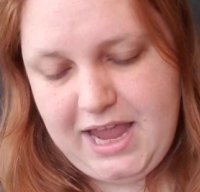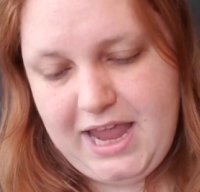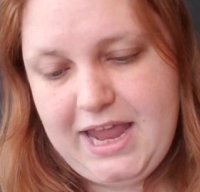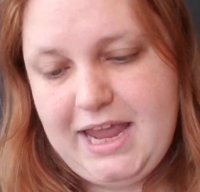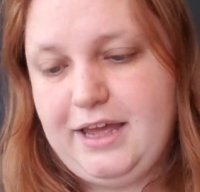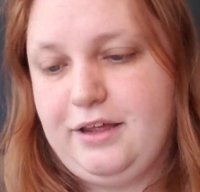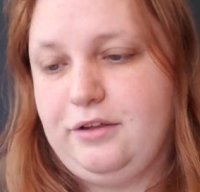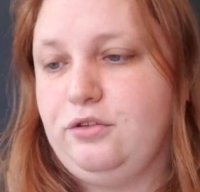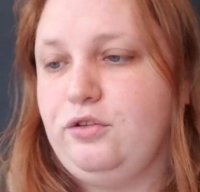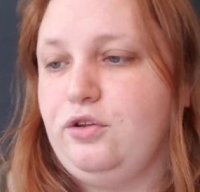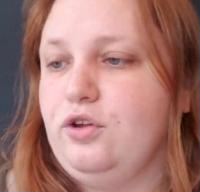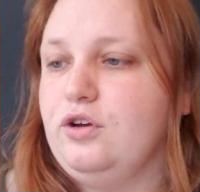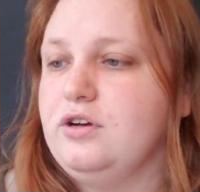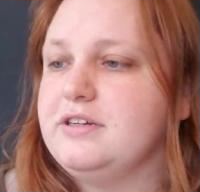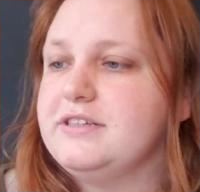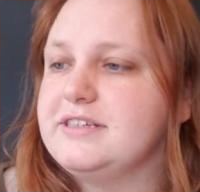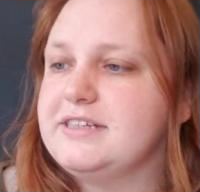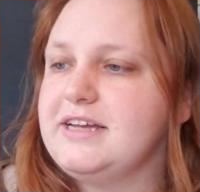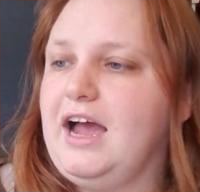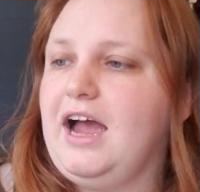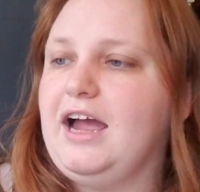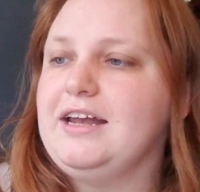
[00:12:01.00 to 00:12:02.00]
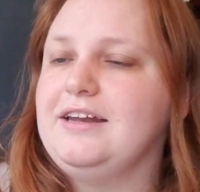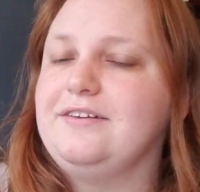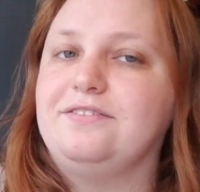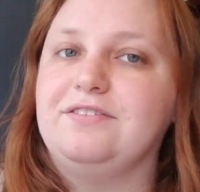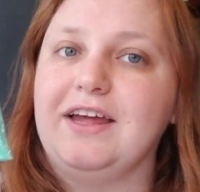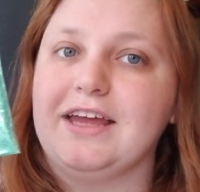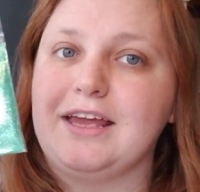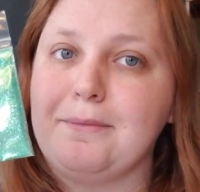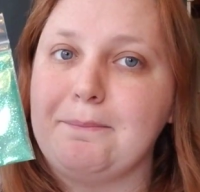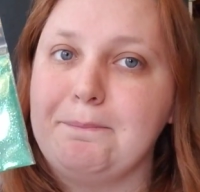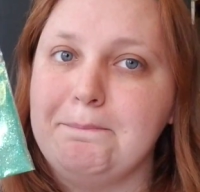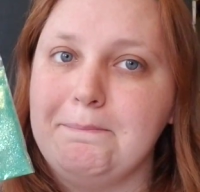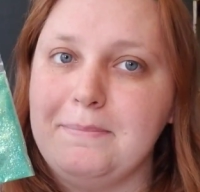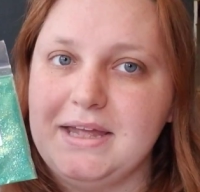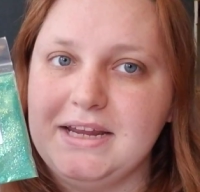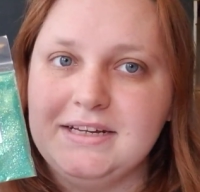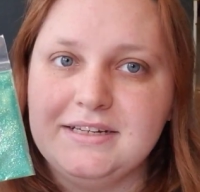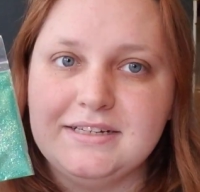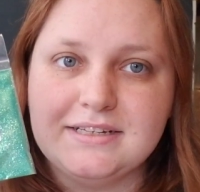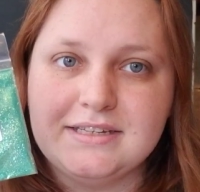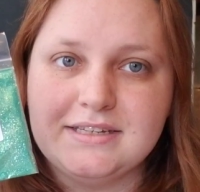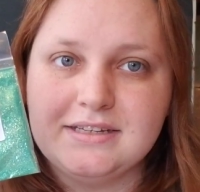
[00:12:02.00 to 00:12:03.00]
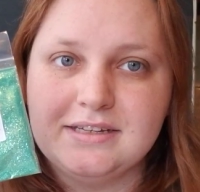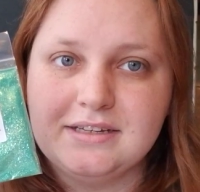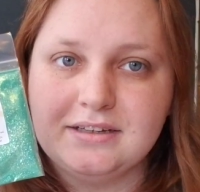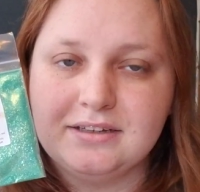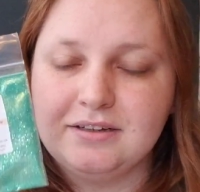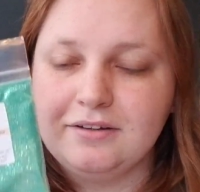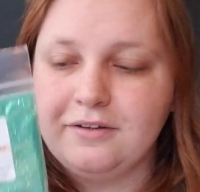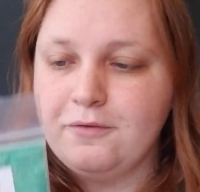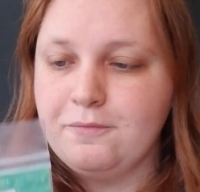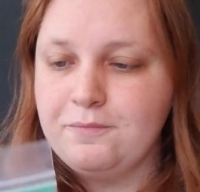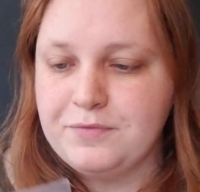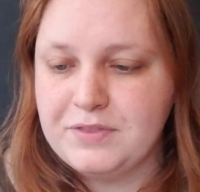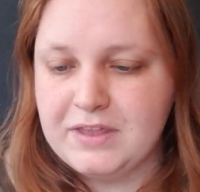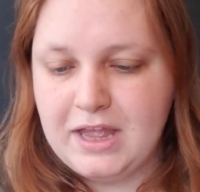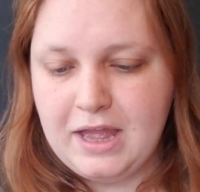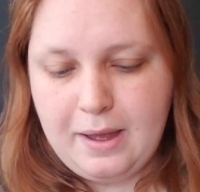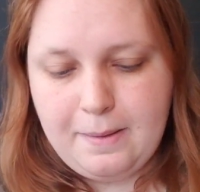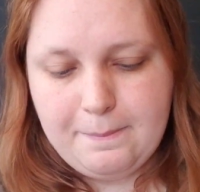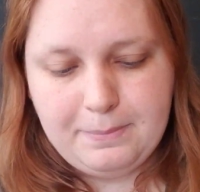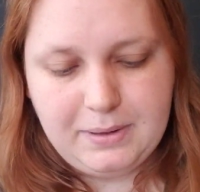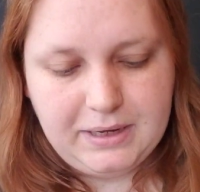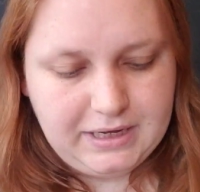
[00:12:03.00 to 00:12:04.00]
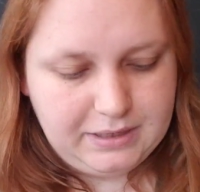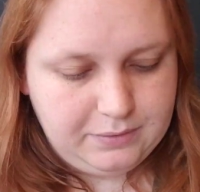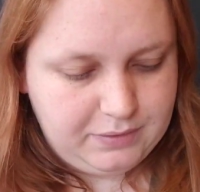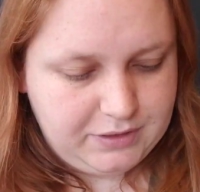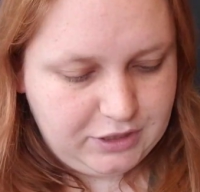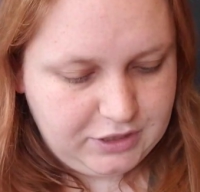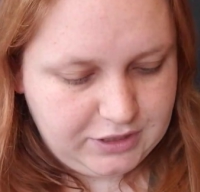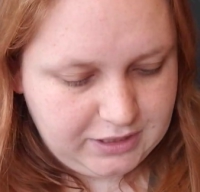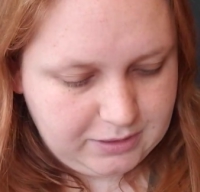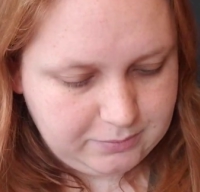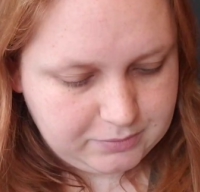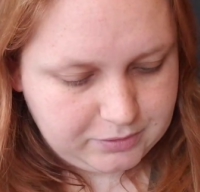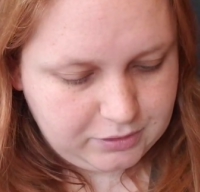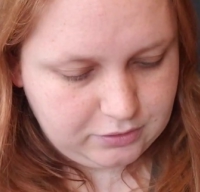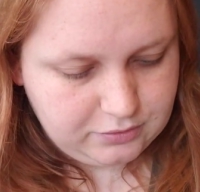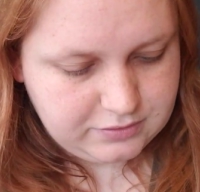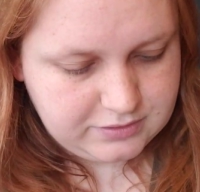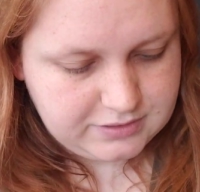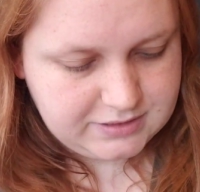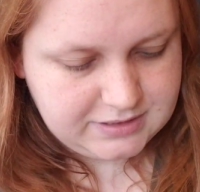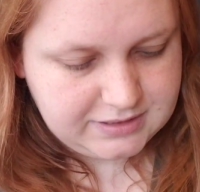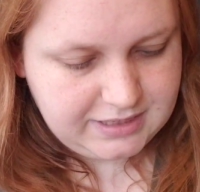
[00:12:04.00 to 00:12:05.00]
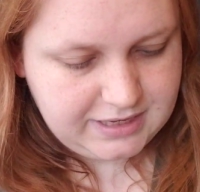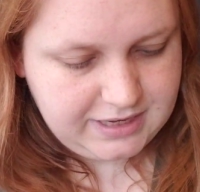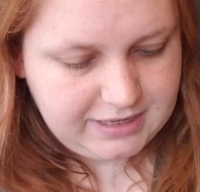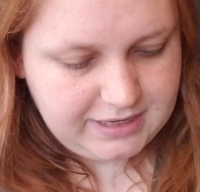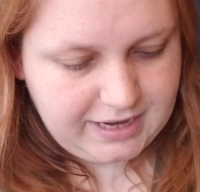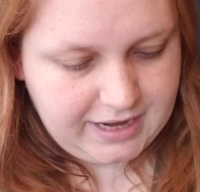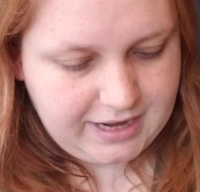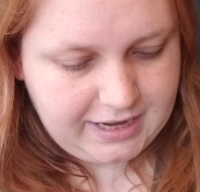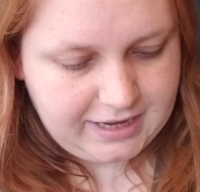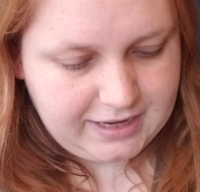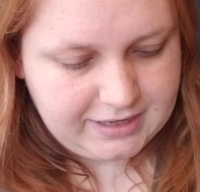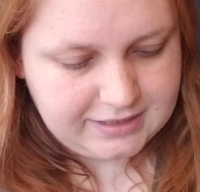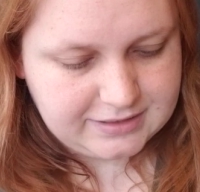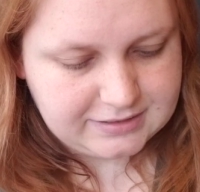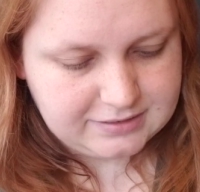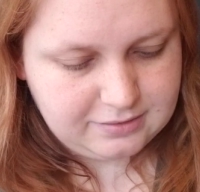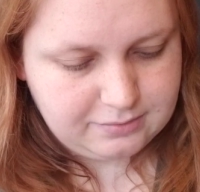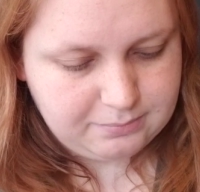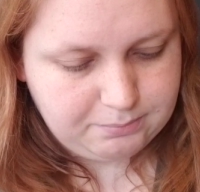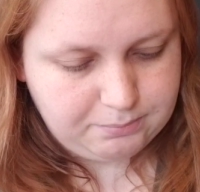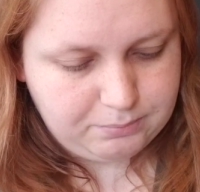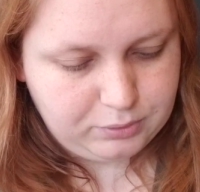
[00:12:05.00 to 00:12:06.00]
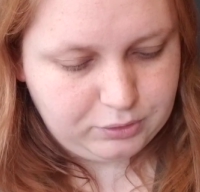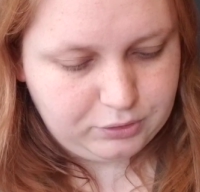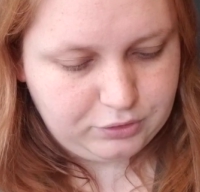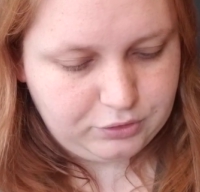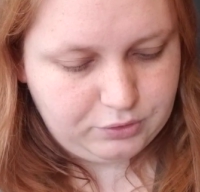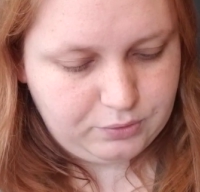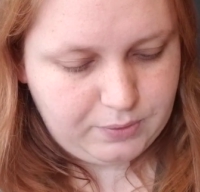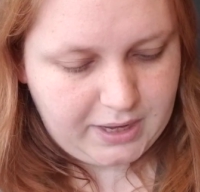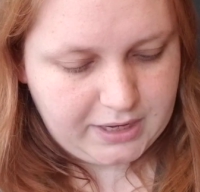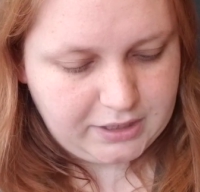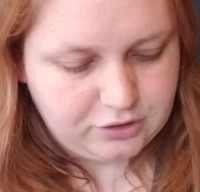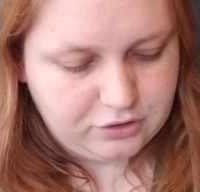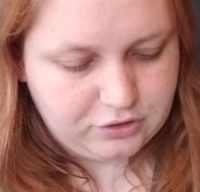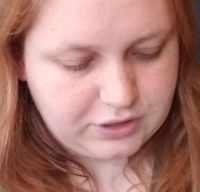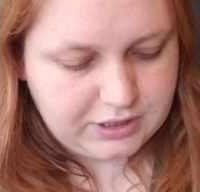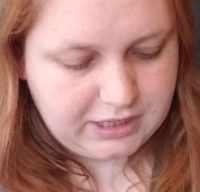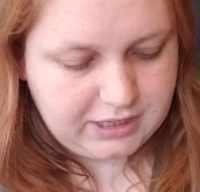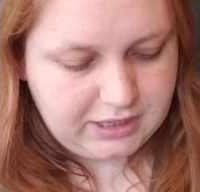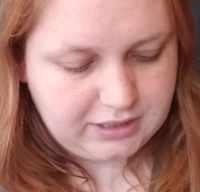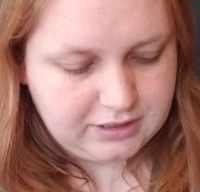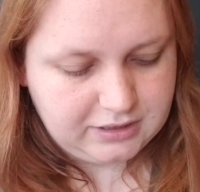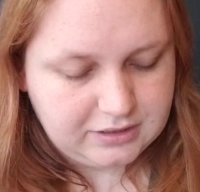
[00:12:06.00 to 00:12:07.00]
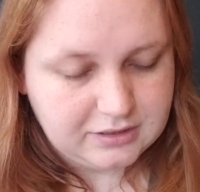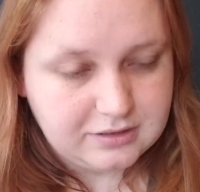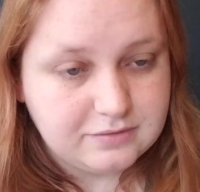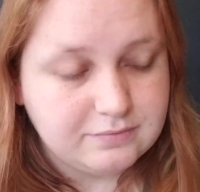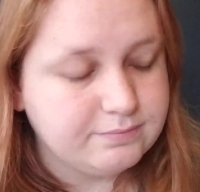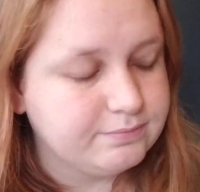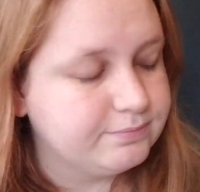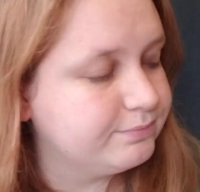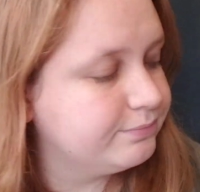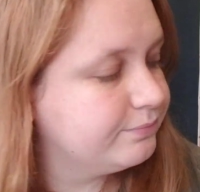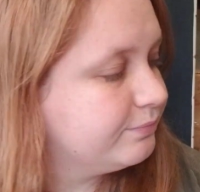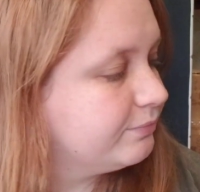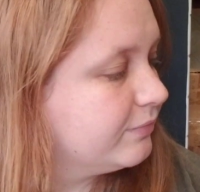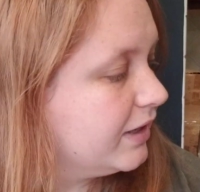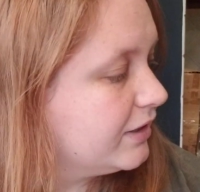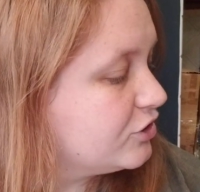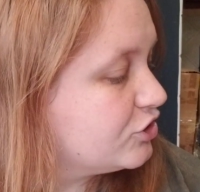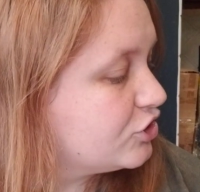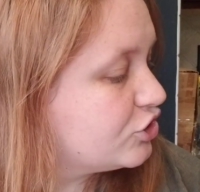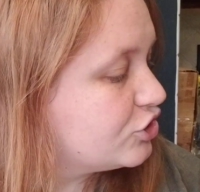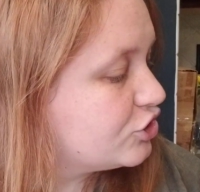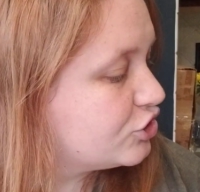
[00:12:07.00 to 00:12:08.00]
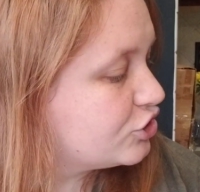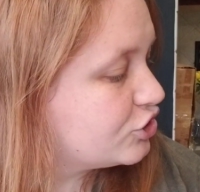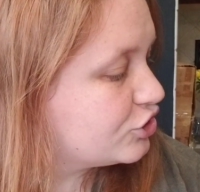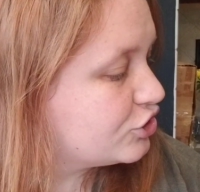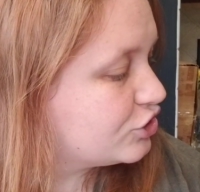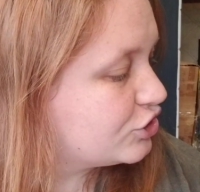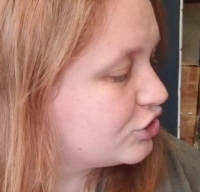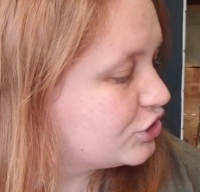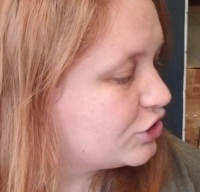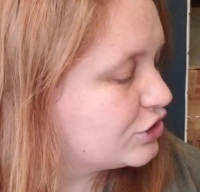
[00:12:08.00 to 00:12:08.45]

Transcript: it looks kind of like mint, but when you get up close, it has blue and green. Shh.